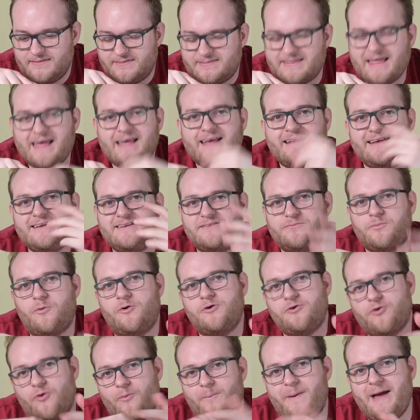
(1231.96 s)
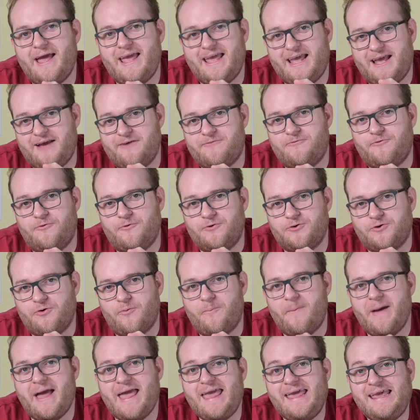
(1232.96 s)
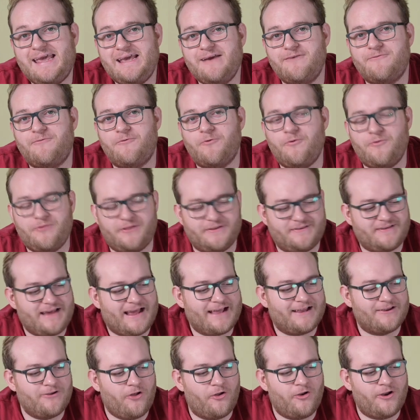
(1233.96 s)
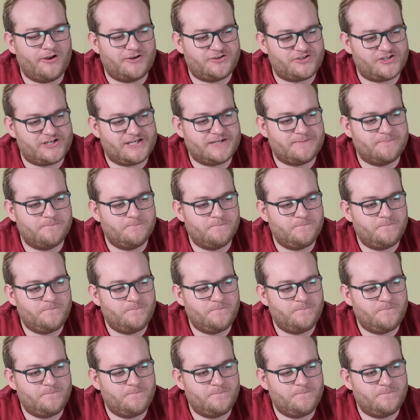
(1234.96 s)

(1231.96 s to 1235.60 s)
That is what you're paying for. You're paying for the technology.